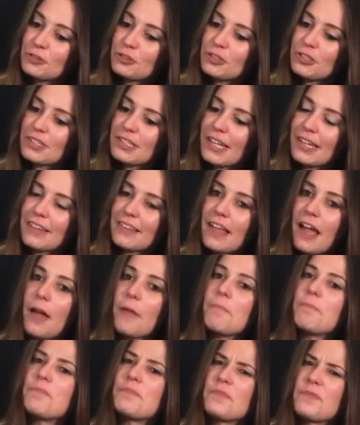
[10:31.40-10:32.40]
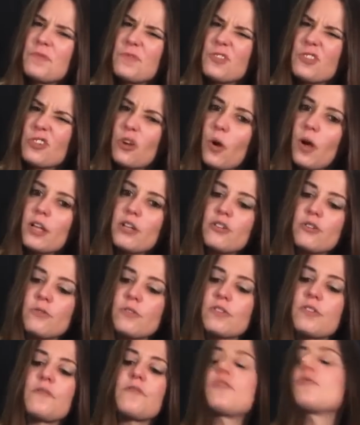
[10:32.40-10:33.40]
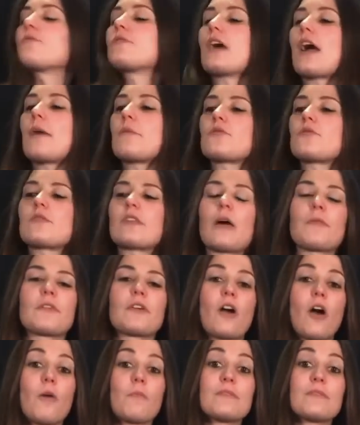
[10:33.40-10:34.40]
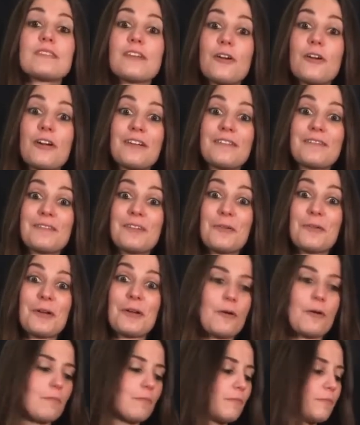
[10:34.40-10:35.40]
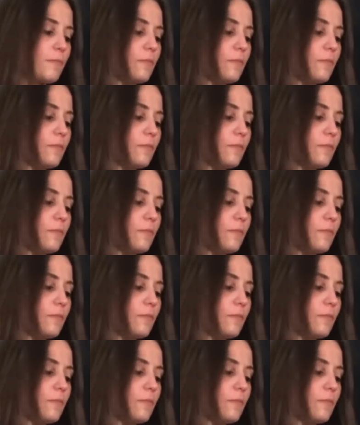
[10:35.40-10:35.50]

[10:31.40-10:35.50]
Just like that. Let's go ahead and do this a few times without the commentary. Here we go.